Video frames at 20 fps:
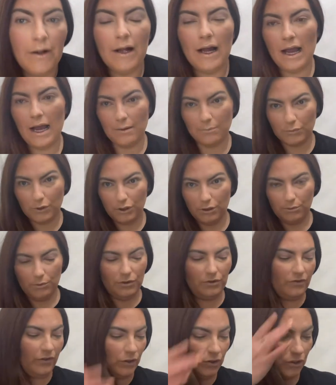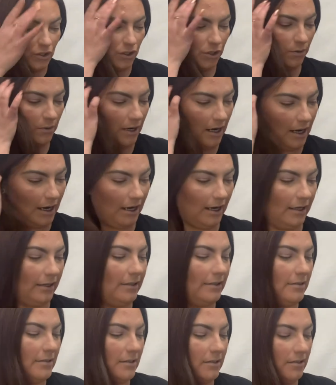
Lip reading: I'm going to move on to eyes.